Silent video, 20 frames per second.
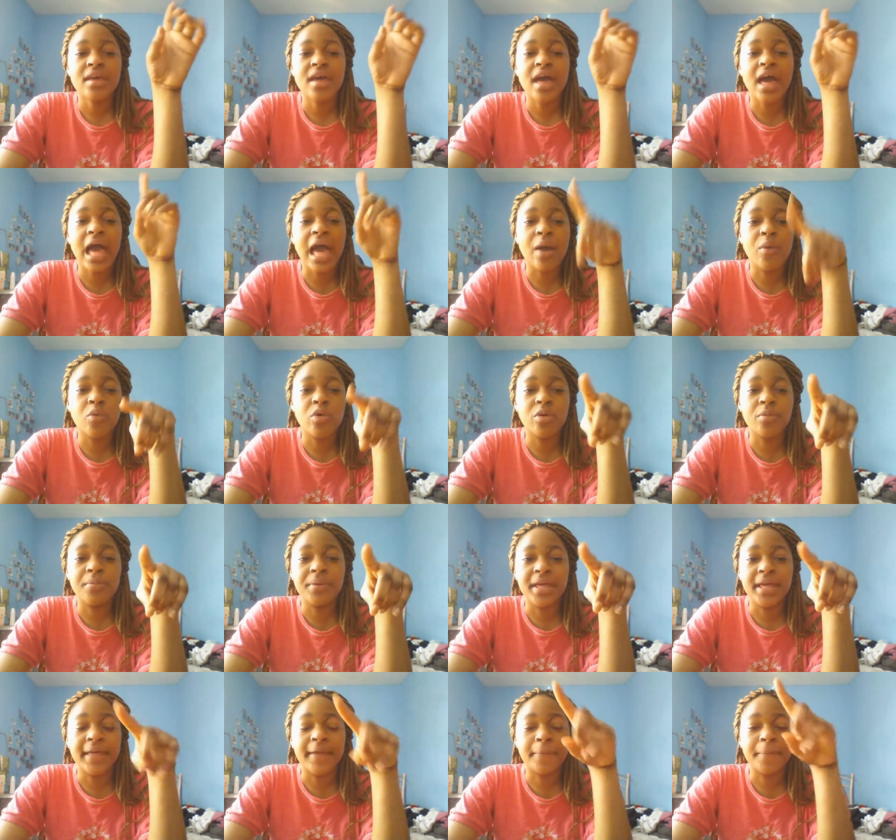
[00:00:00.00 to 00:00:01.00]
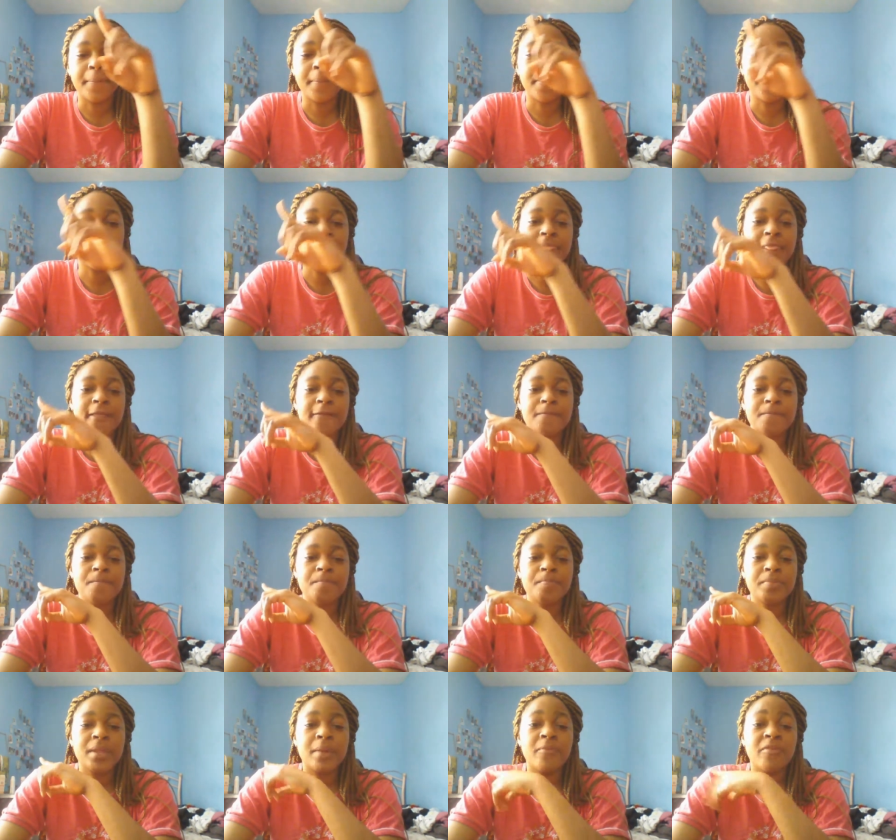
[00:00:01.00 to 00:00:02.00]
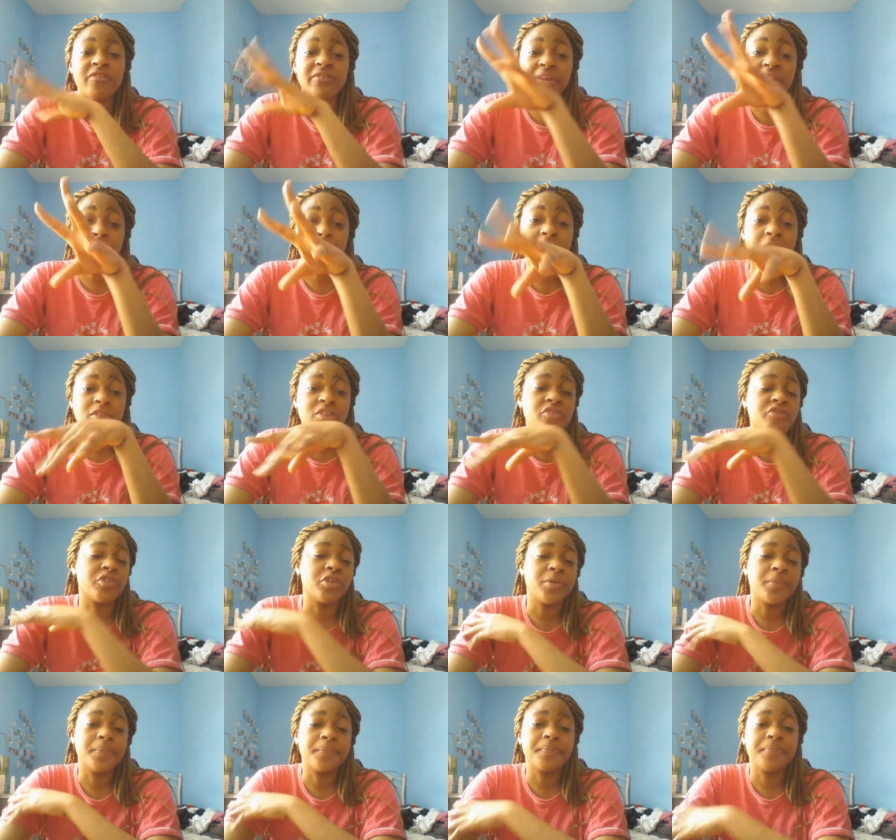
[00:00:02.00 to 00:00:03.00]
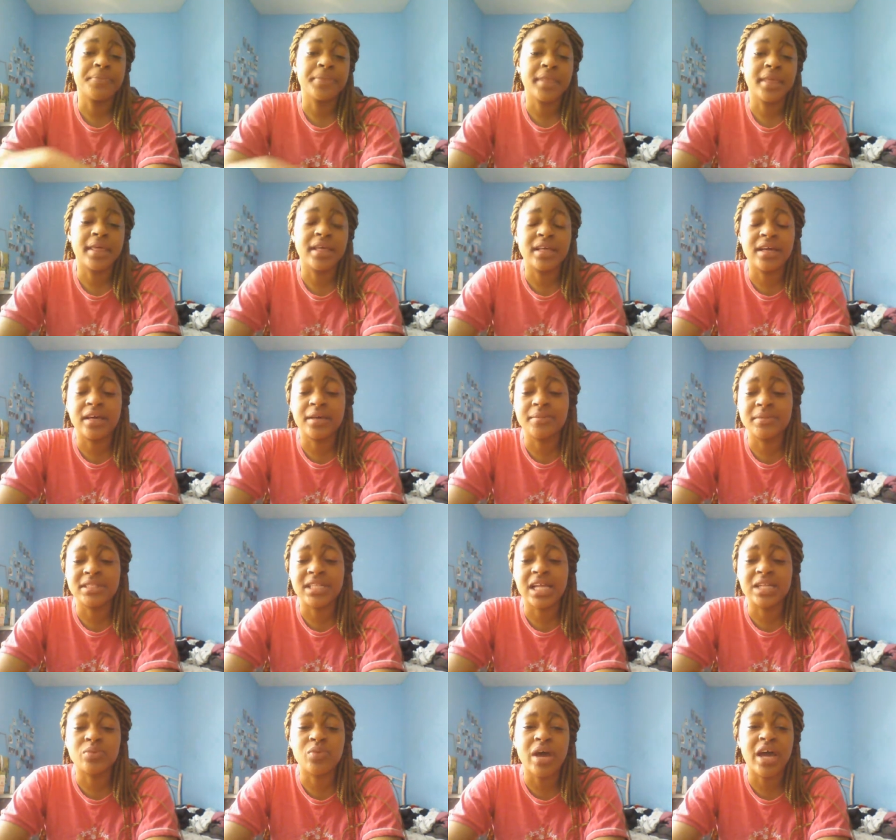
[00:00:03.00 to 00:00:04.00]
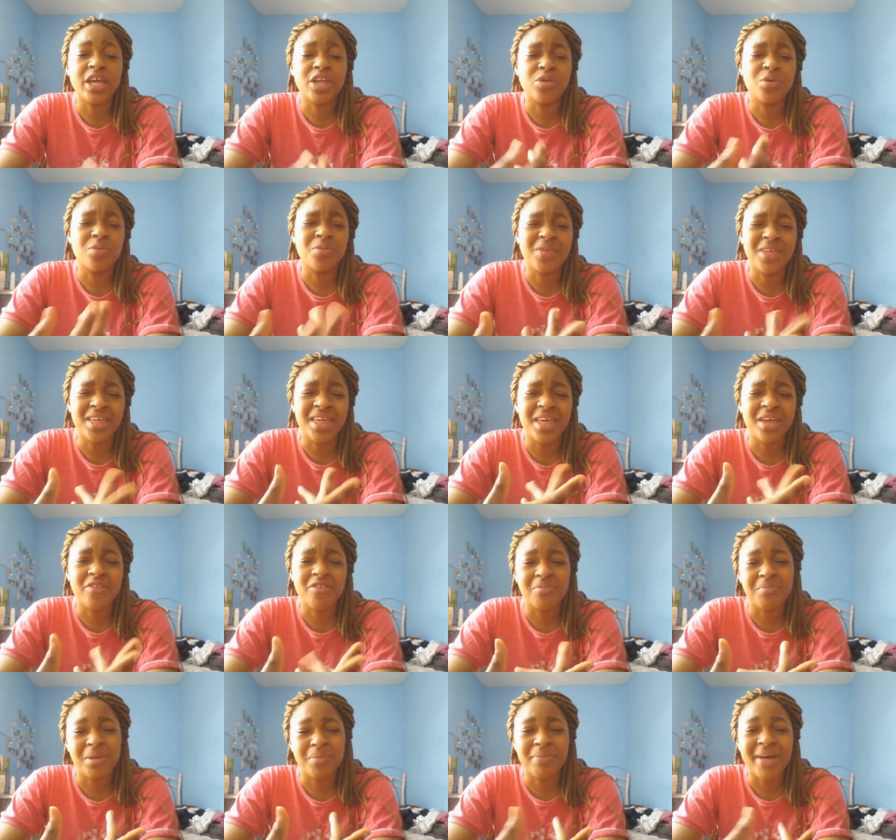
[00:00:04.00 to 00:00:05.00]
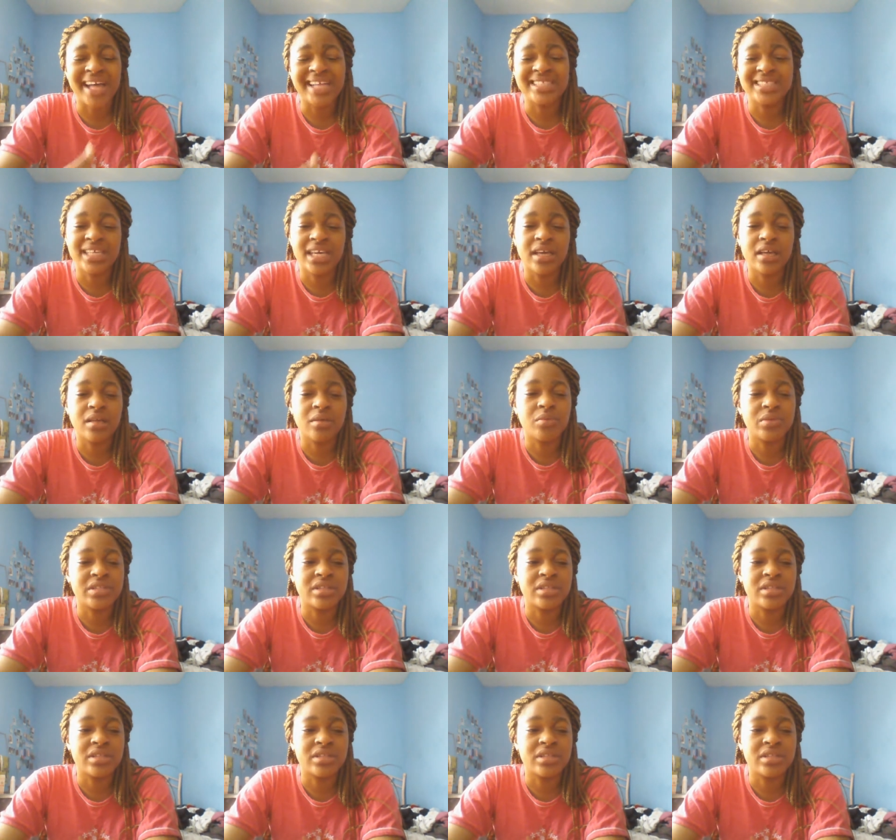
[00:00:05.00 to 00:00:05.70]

I will be moving about the room um, that's why you'll be hearing me panting,